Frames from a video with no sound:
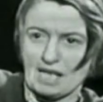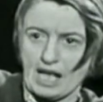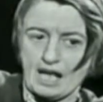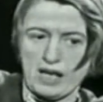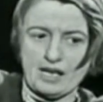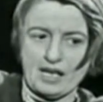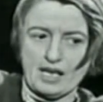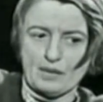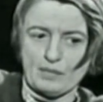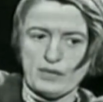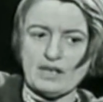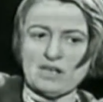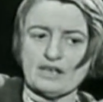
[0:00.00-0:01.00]
I am
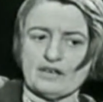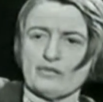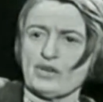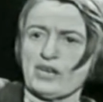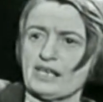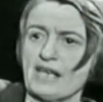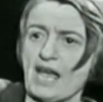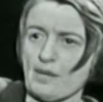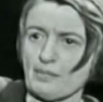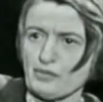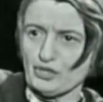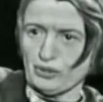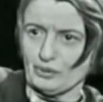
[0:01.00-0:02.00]
for an
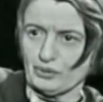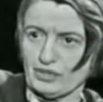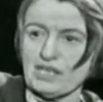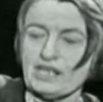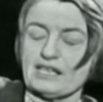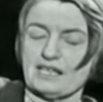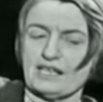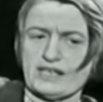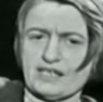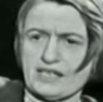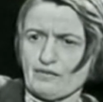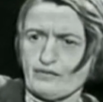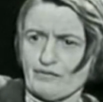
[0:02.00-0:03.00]
absolute,
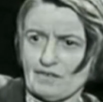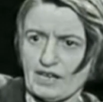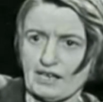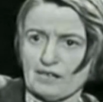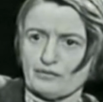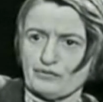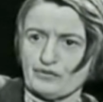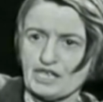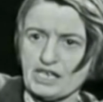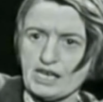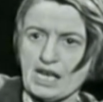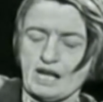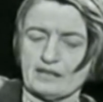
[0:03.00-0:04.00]
laissez-faire,
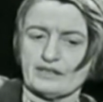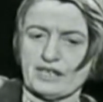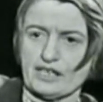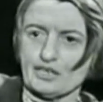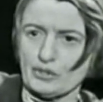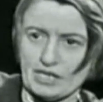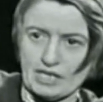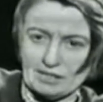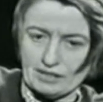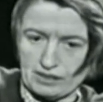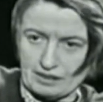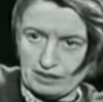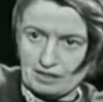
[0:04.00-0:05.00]
free, unregulated
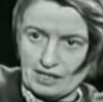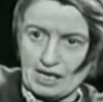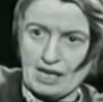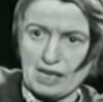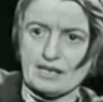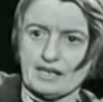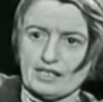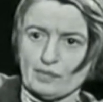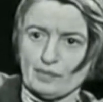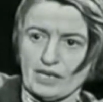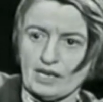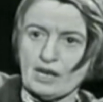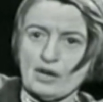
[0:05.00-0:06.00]

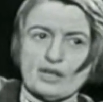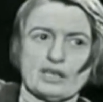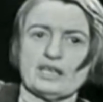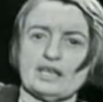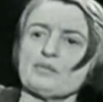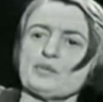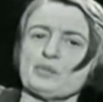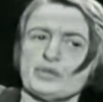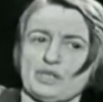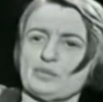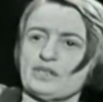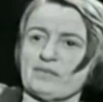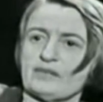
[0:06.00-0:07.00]
economy. Let me put it
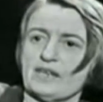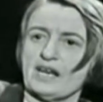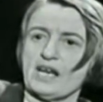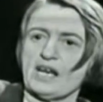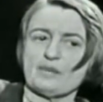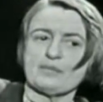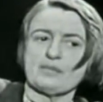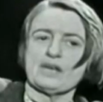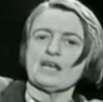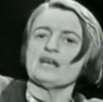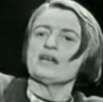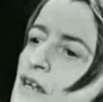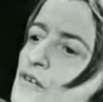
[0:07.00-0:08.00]
briefly. I am
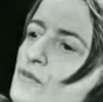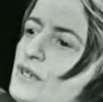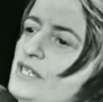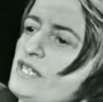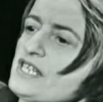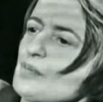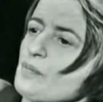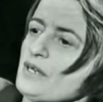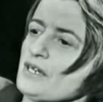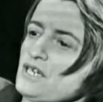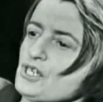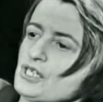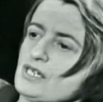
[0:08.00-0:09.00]
for the
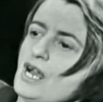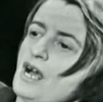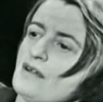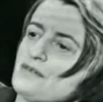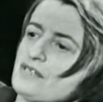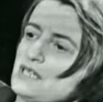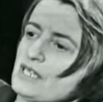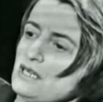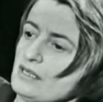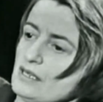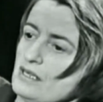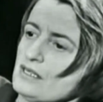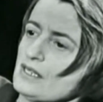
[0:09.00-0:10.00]
separation of state and